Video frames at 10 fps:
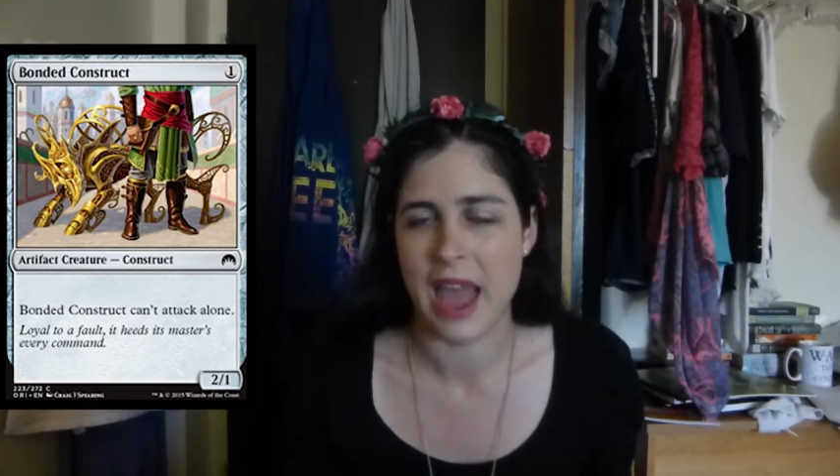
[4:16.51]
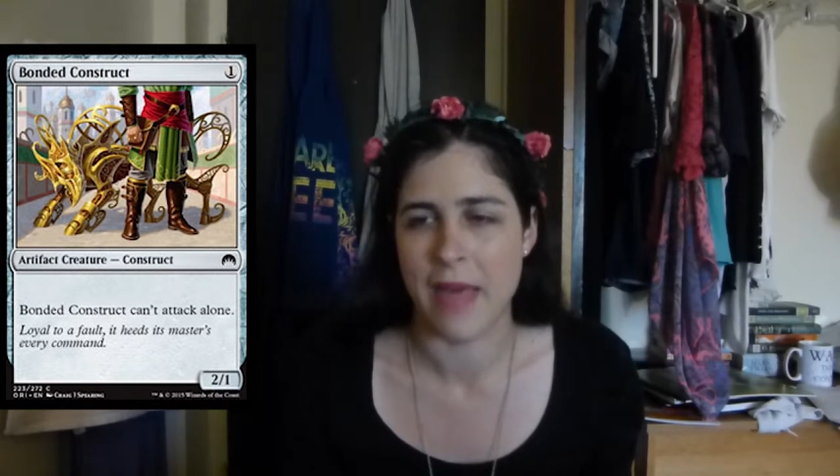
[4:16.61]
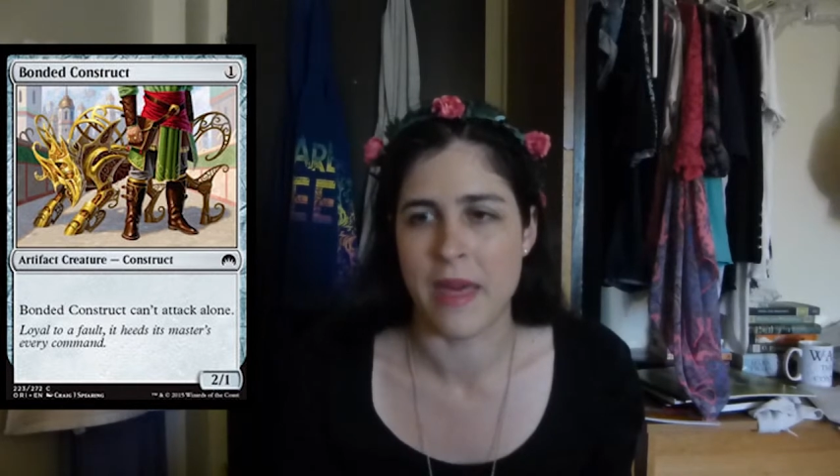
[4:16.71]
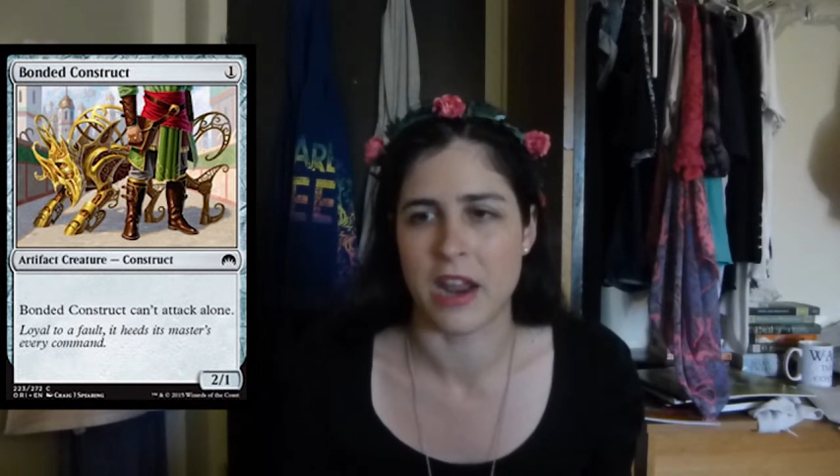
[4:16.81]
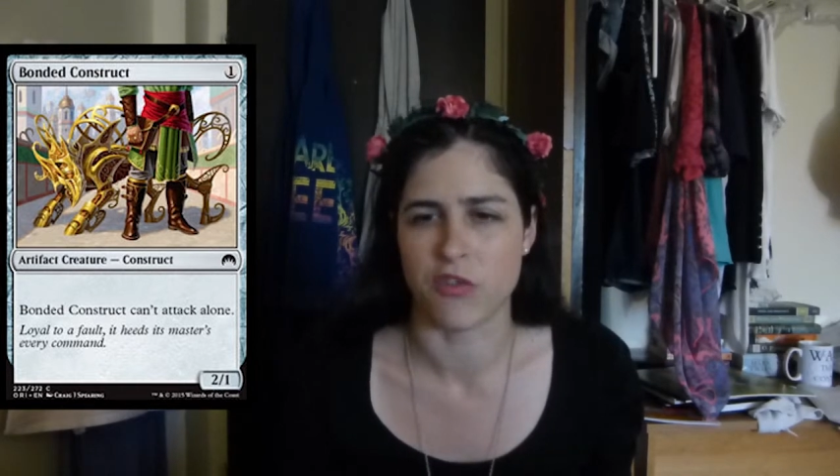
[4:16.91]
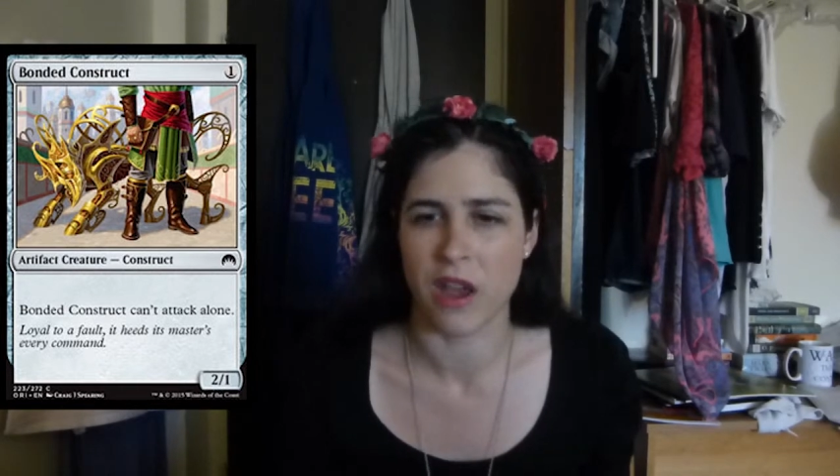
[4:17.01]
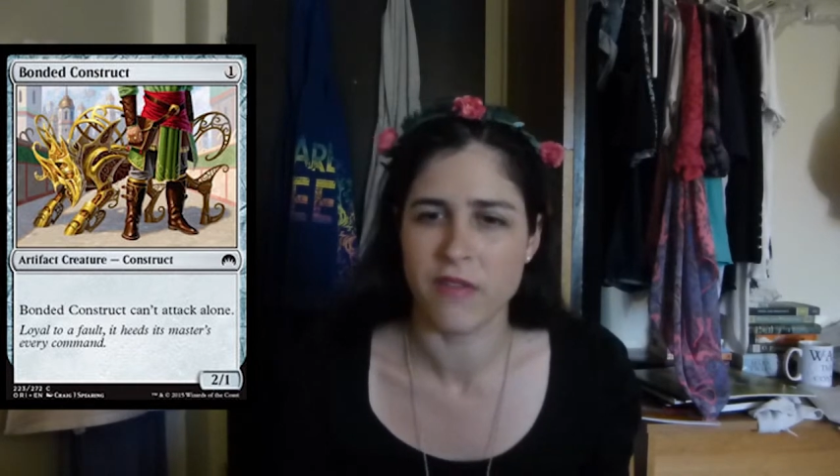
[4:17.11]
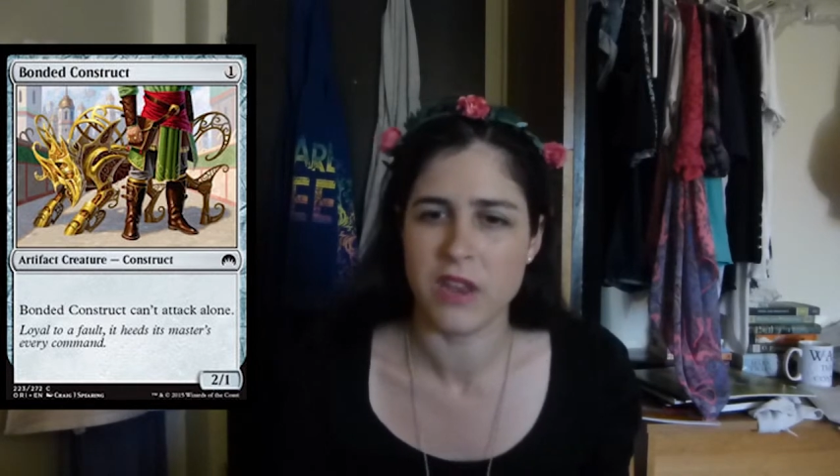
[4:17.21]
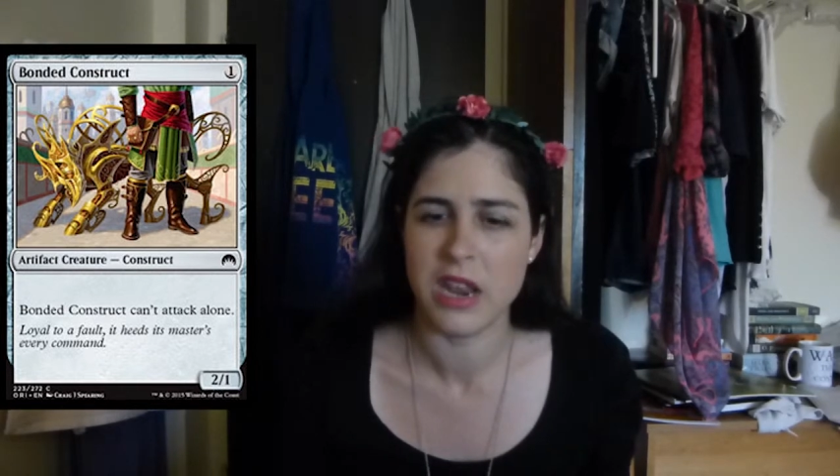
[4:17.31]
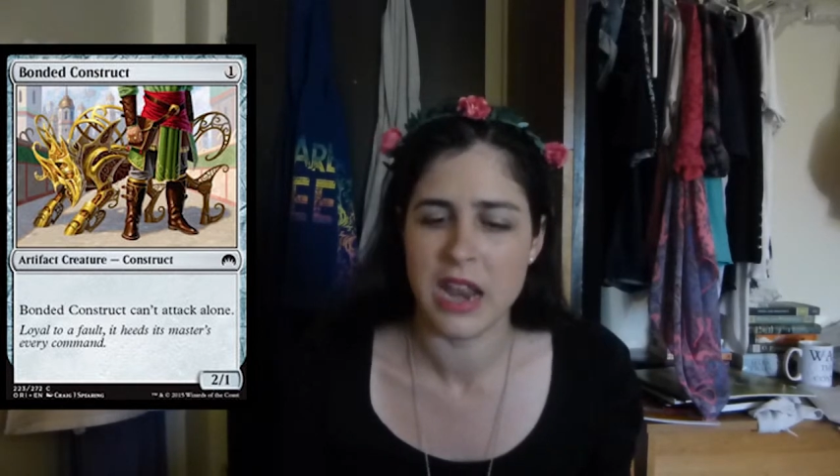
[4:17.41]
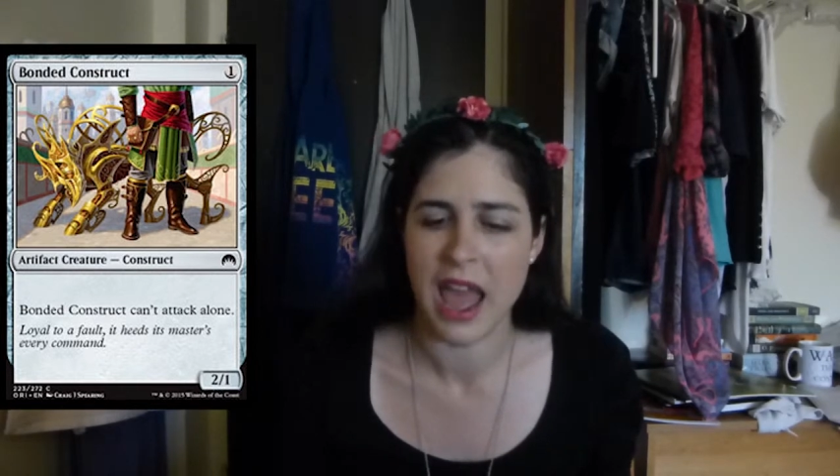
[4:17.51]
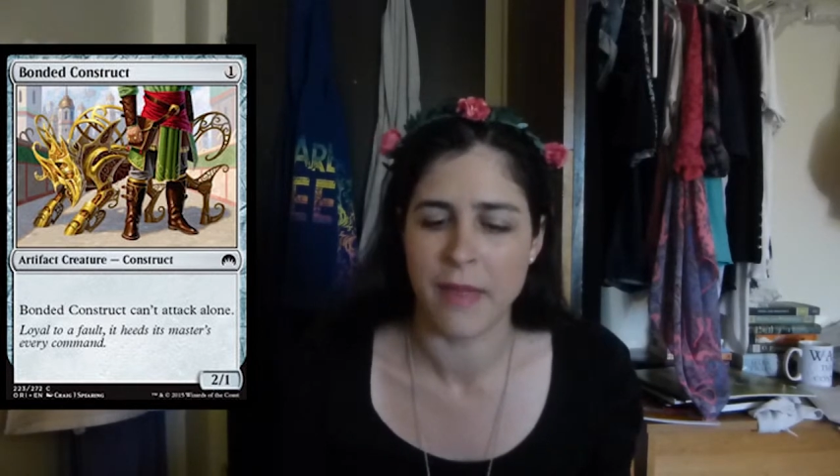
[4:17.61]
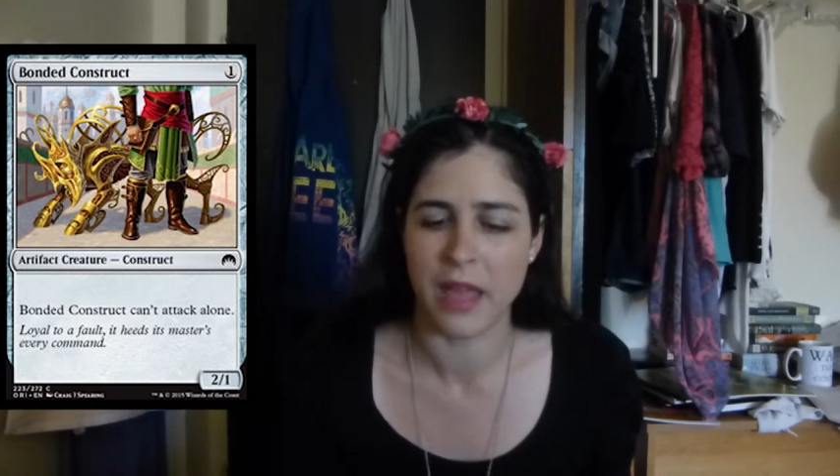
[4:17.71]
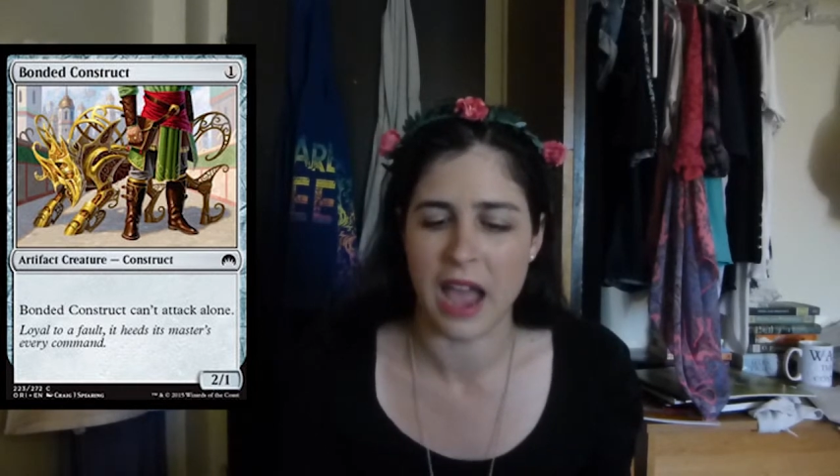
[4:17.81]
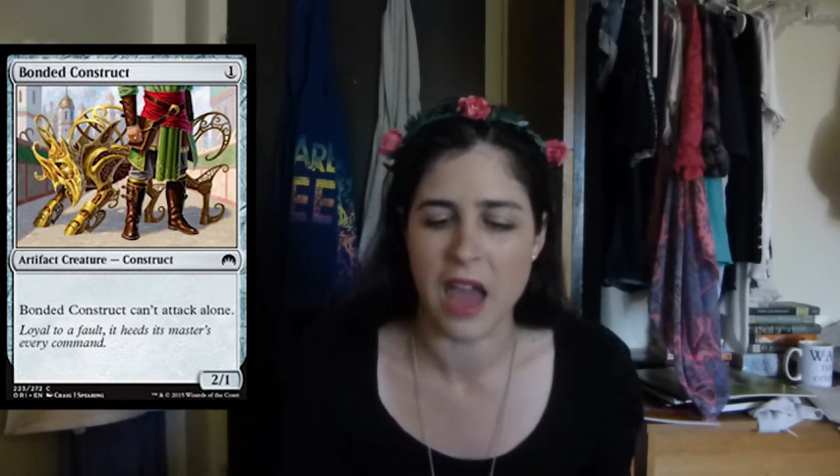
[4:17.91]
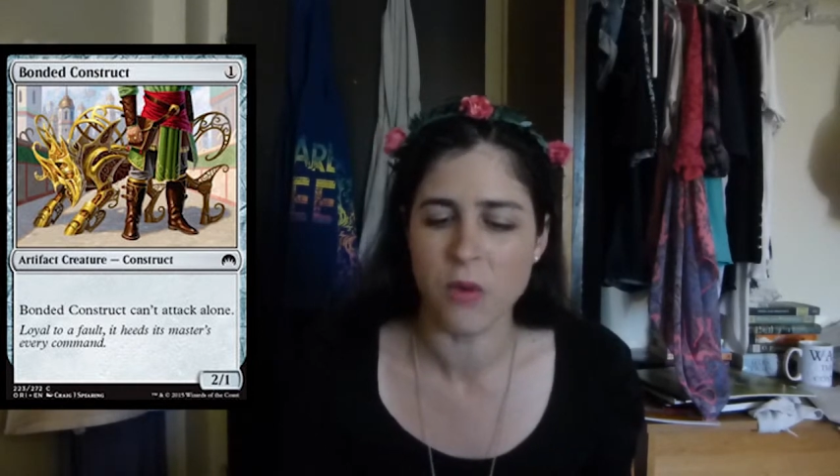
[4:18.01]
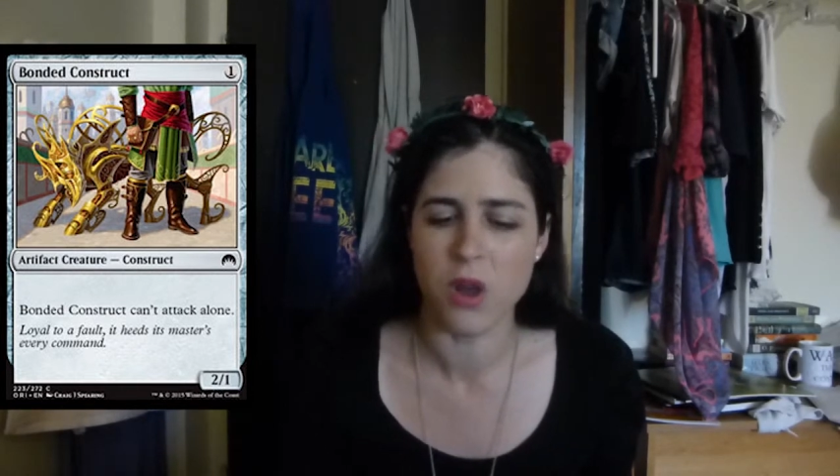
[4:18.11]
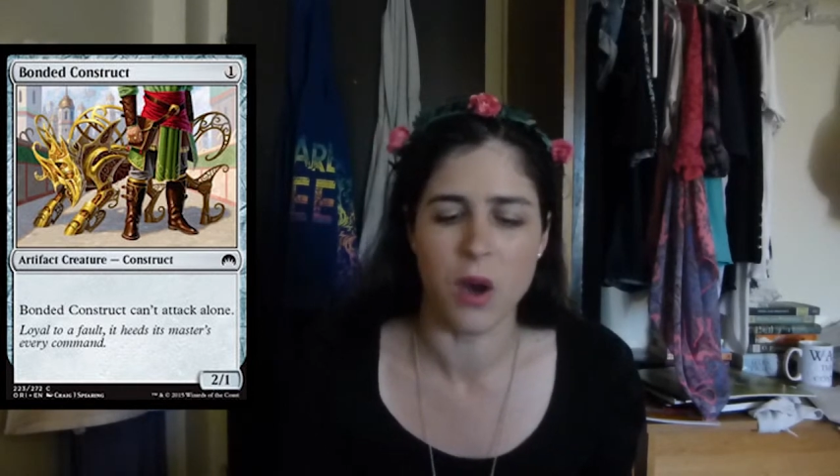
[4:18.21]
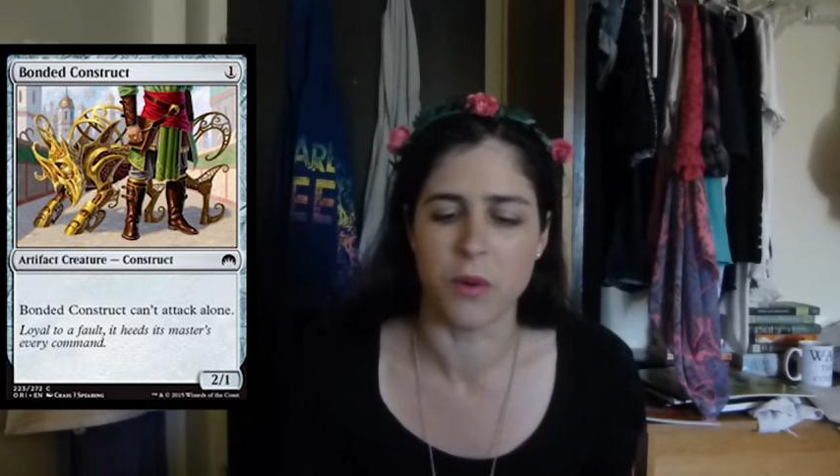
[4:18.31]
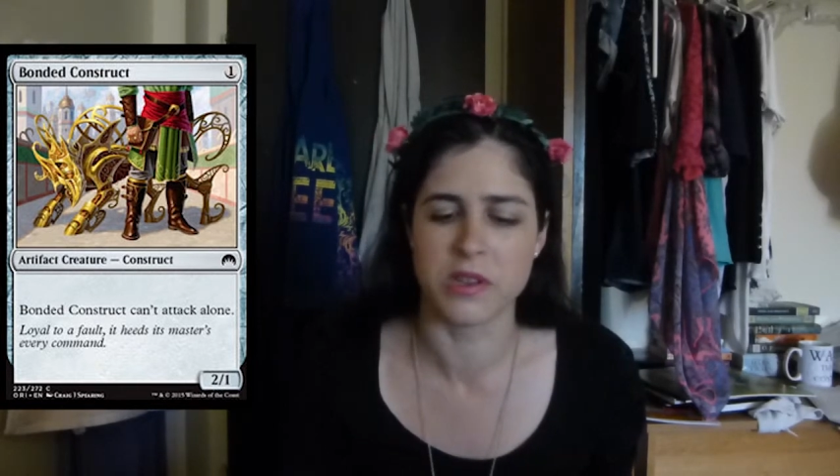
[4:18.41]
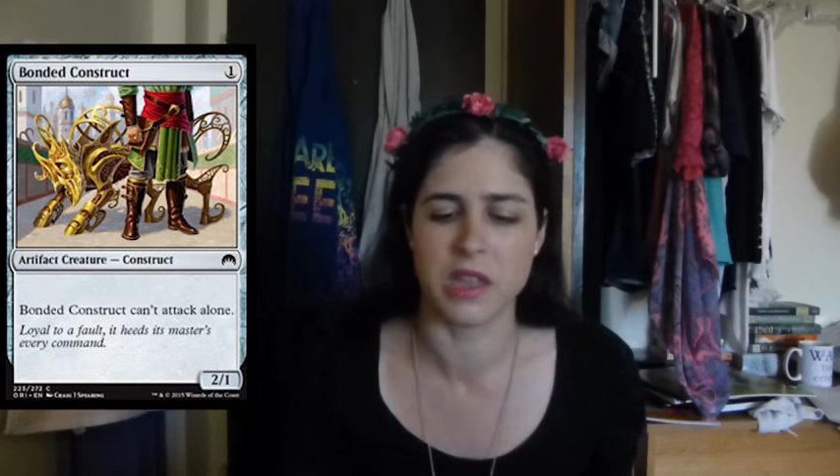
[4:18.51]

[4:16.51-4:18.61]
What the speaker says: and then I drafted it, and, like, I don't know,